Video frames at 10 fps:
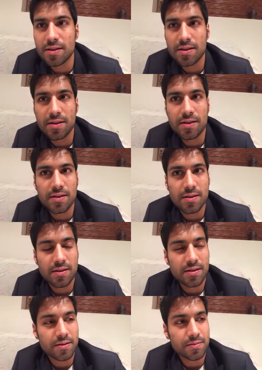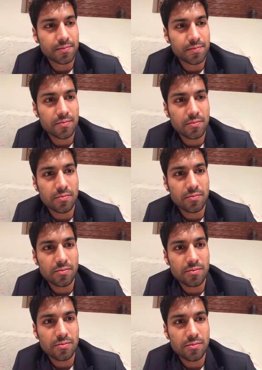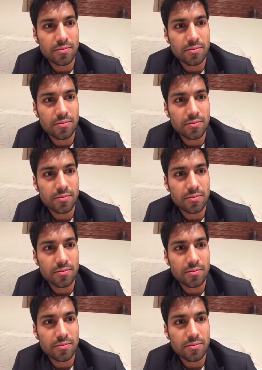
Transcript: (silence)